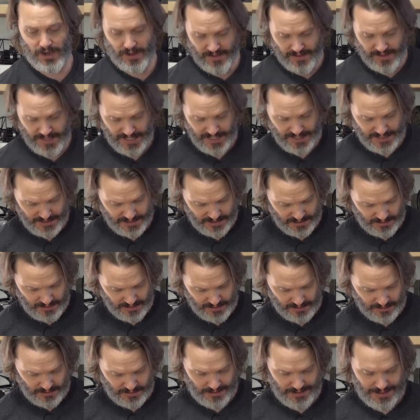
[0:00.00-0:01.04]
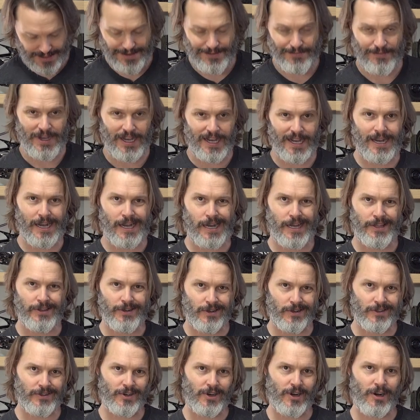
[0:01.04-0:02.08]
these little,
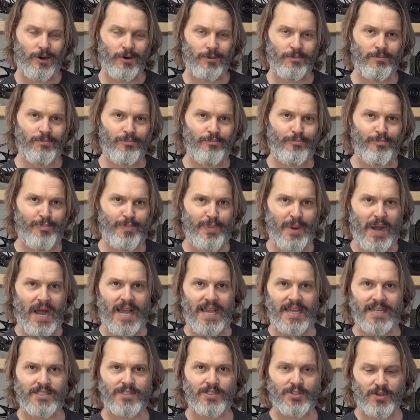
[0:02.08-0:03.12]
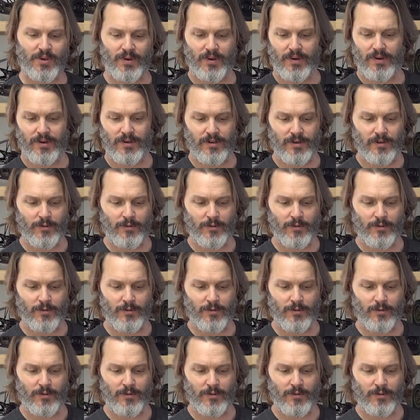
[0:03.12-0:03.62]
they're called bites or